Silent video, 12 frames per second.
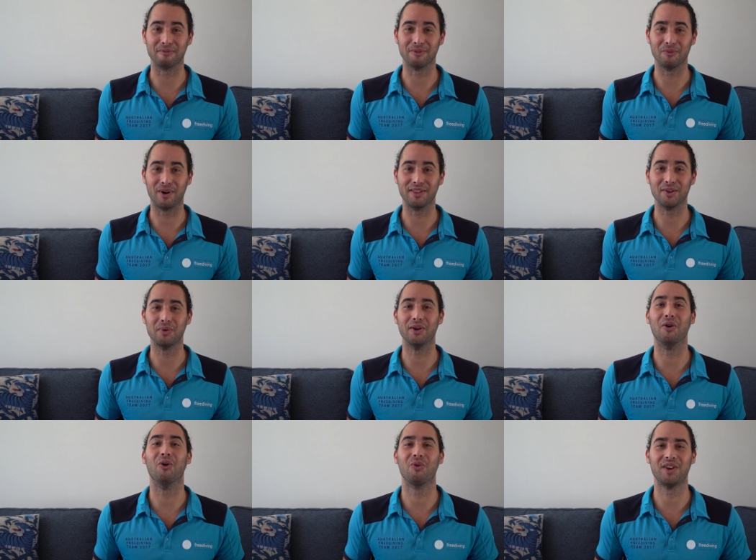from the one that
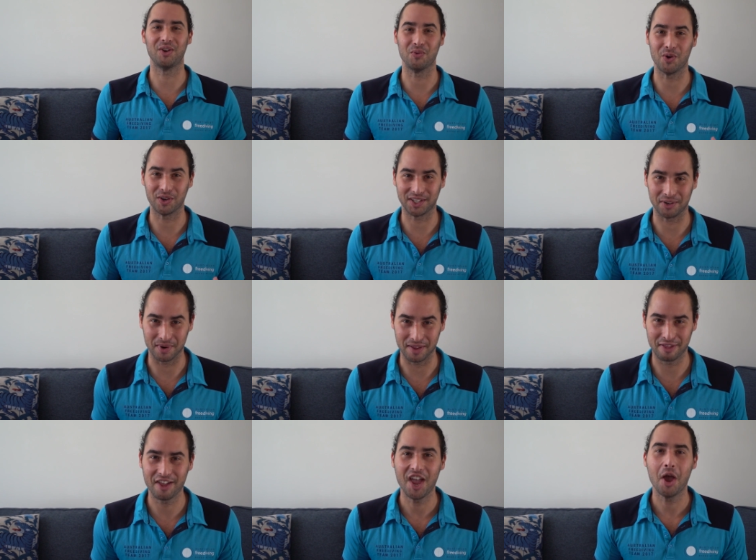we're already working
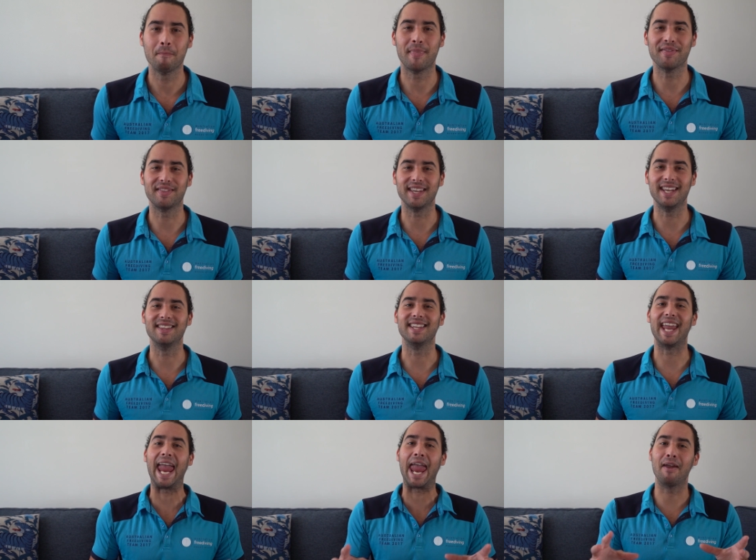with, but
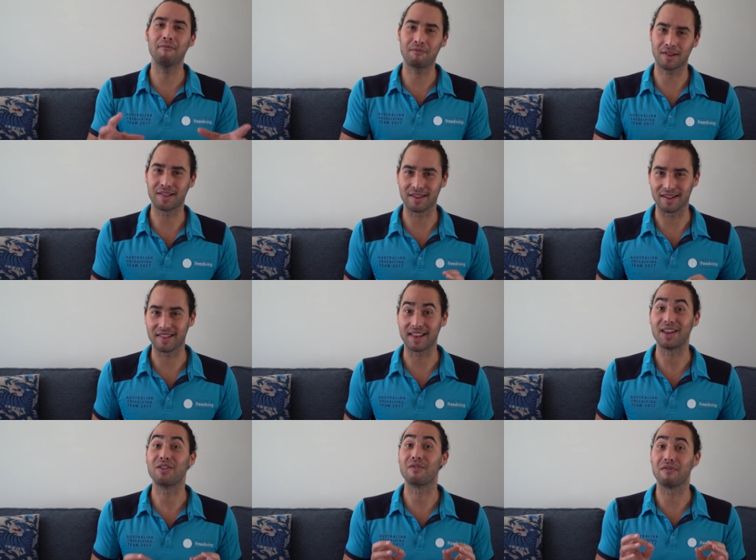the emphasis
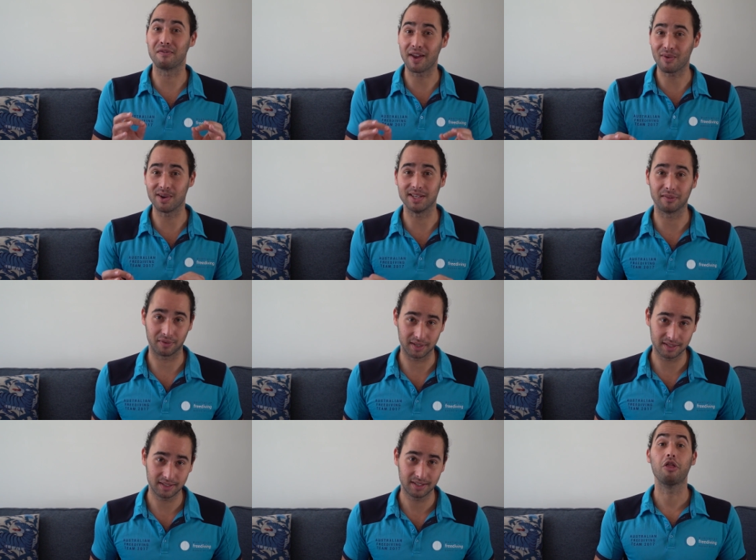is very
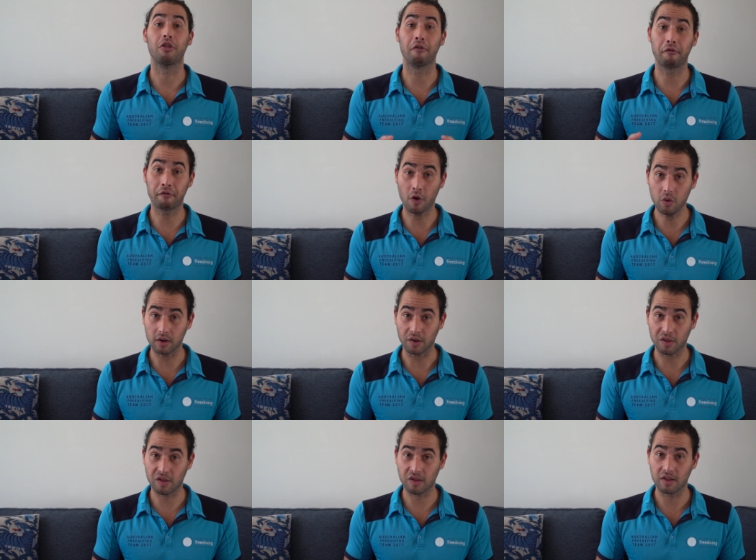different. The
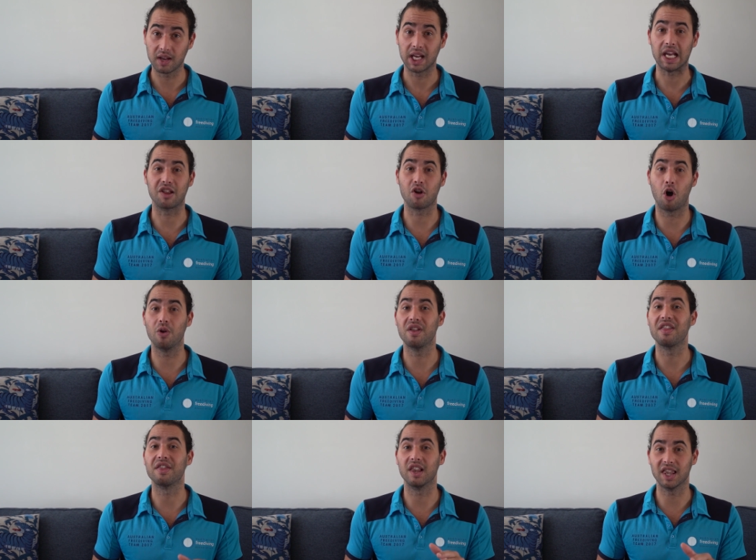focus is
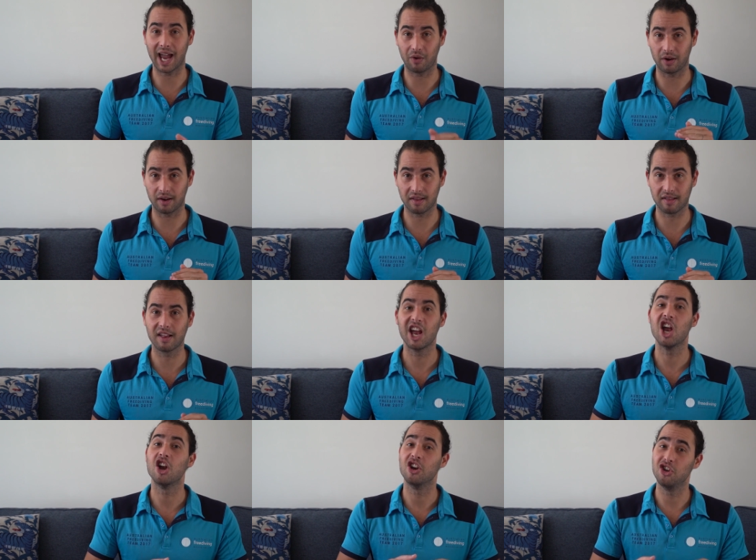on the larynx,
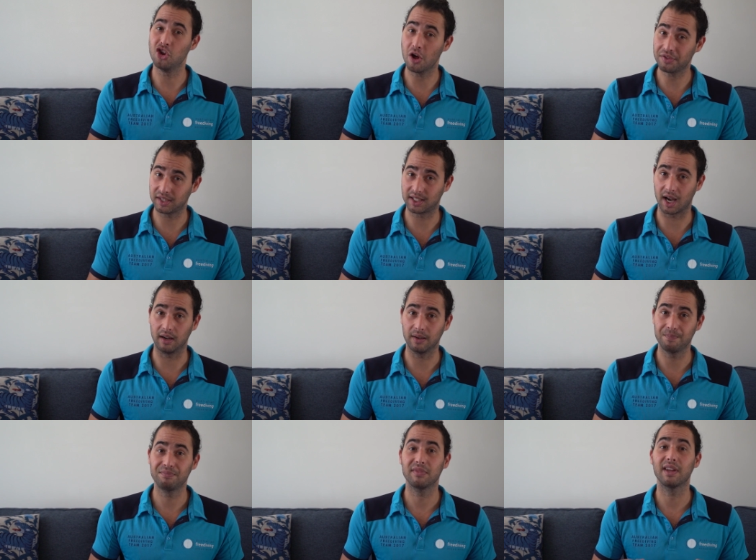not the tongue.